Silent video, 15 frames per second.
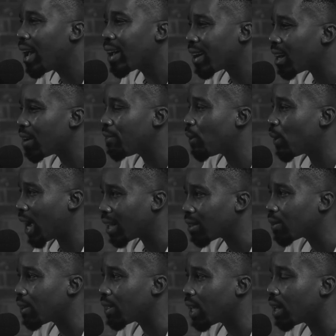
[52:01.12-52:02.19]
rather
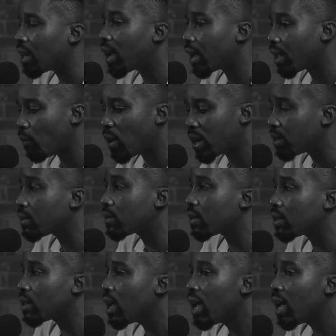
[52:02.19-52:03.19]
focus on that. Like, what is it?